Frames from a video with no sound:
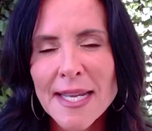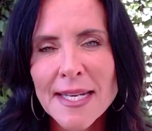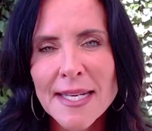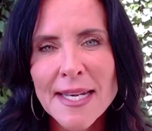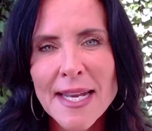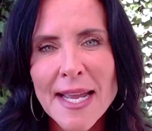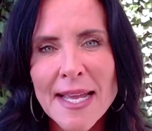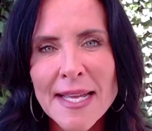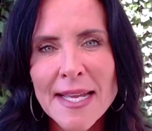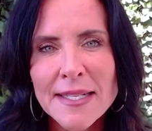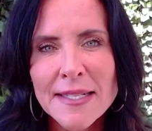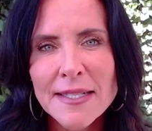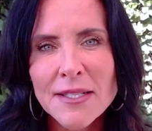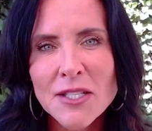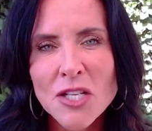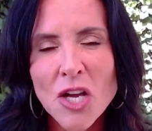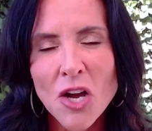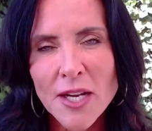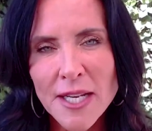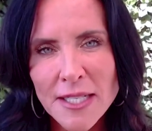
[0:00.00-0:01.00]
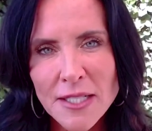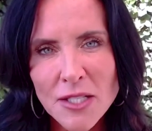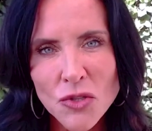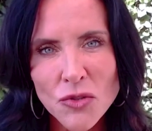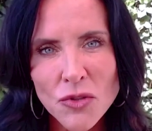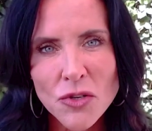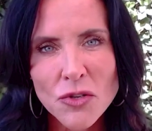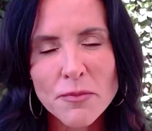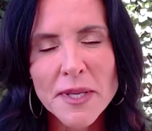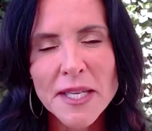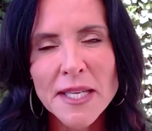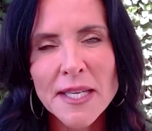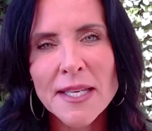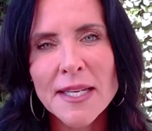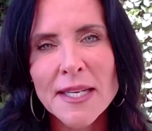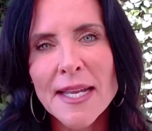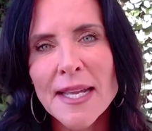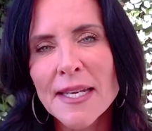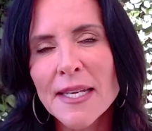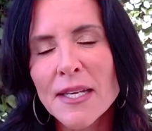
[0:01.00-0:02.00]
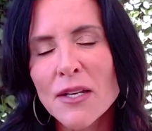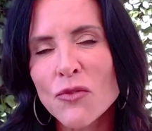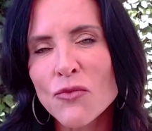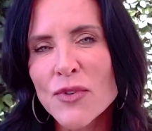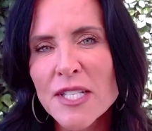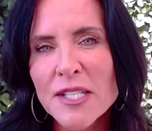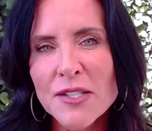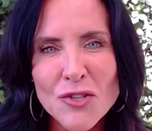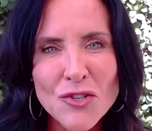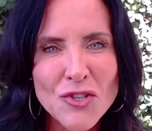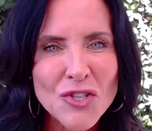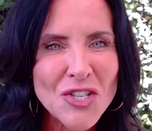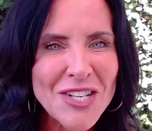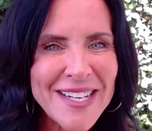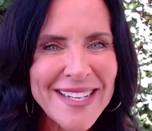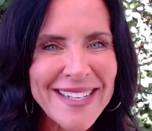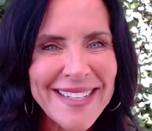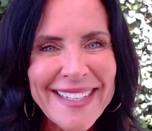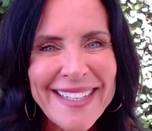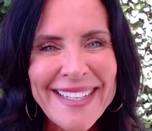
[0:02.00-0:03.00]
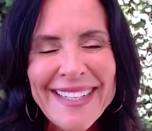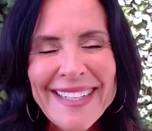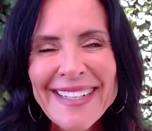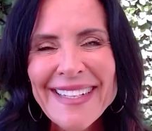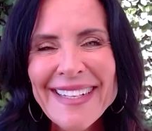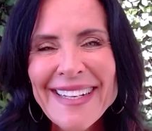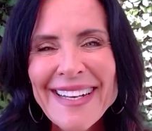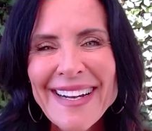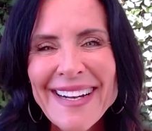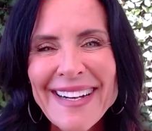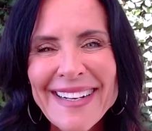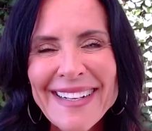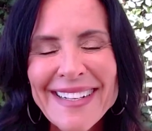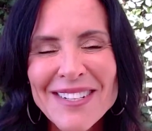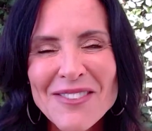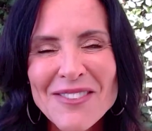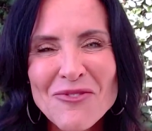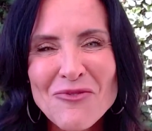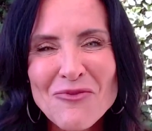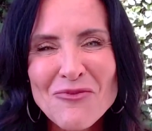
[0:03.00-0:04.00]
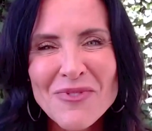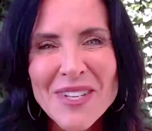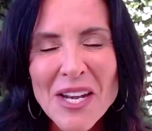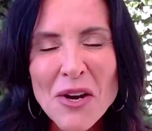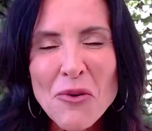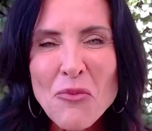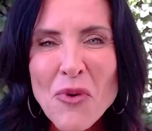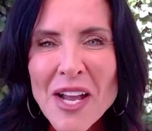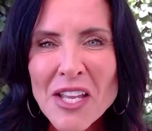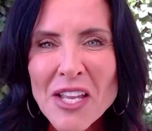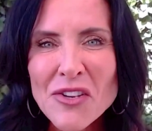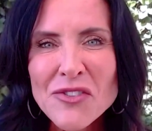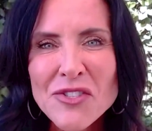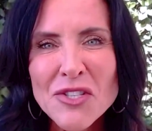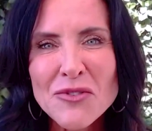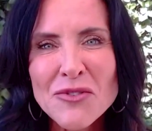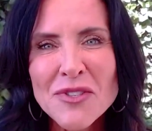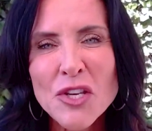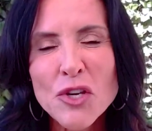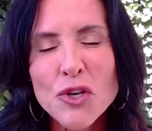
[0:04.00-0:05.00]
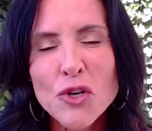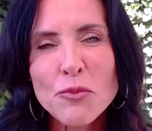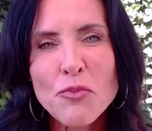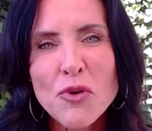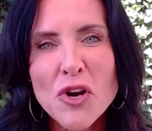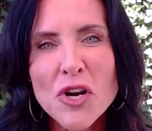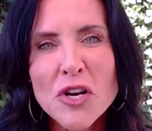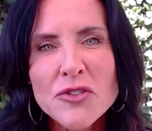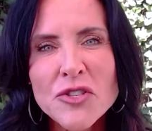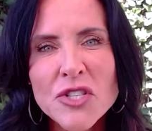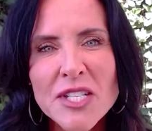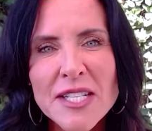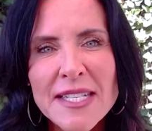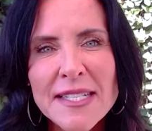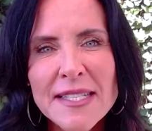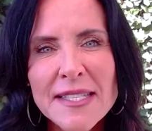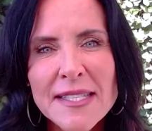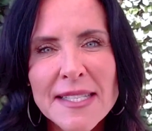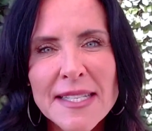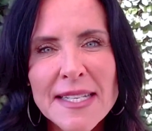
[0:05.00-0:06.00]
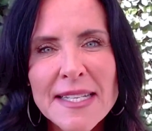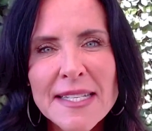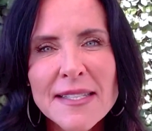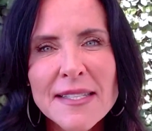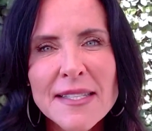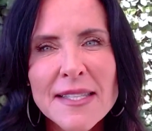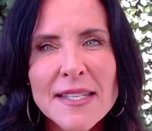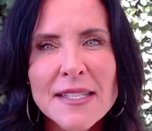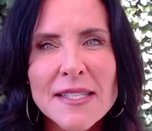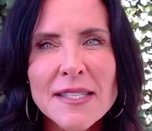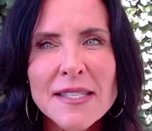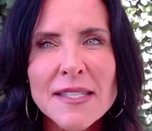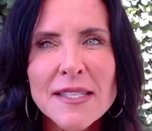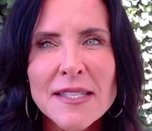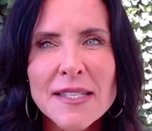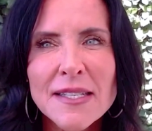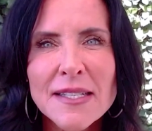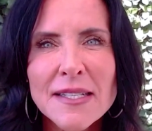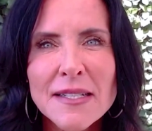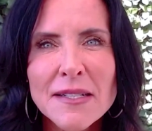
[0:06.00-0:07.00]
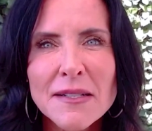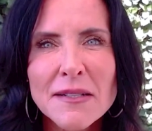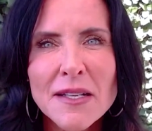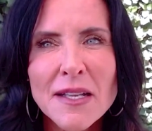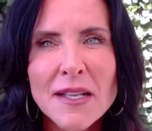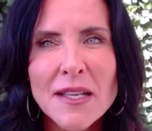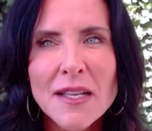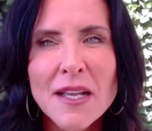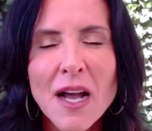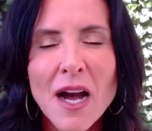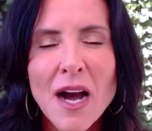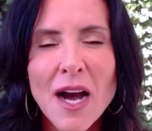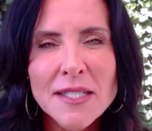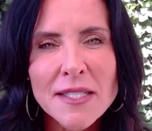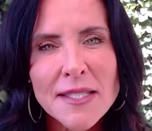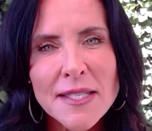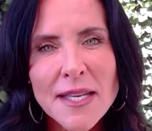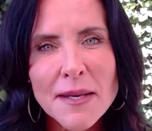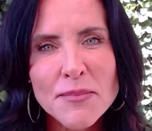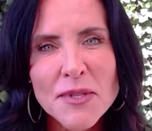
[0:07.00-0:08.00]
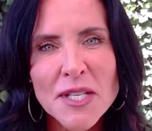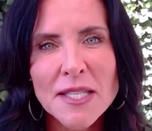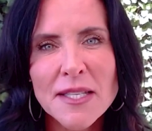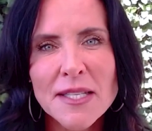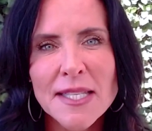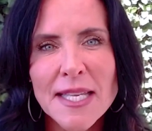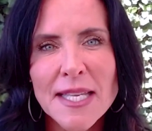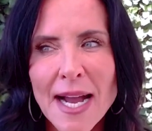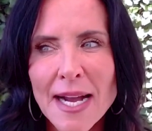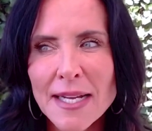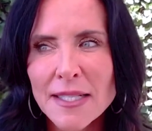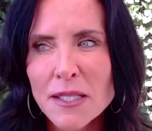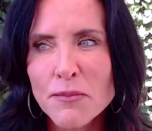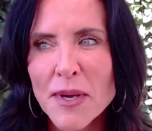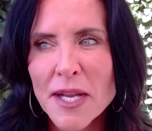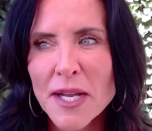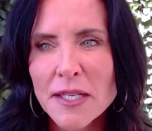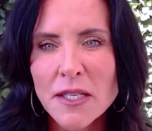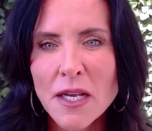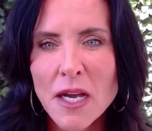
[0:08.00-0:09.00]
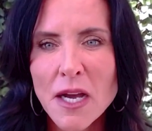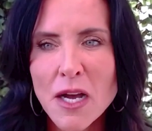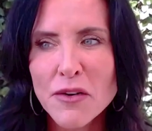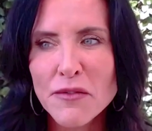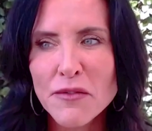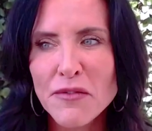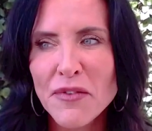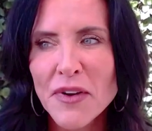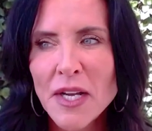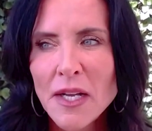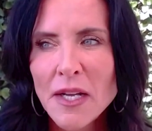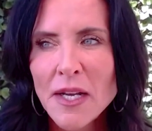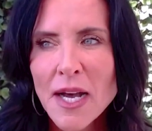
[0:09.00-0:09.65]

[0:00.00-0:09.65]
and talking to you a little bit and researching, what you do and your approach is this concept and this aspect of